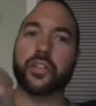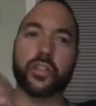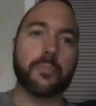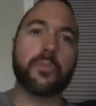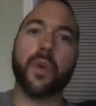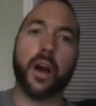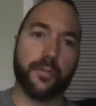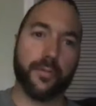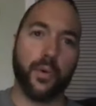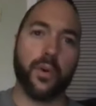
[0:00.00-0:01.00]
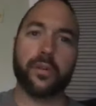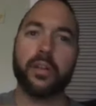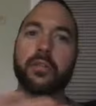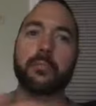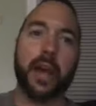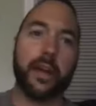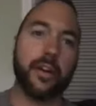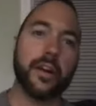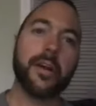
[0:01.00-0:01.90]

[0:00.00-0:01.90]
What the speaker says: You just move on forward. Doesn't matter.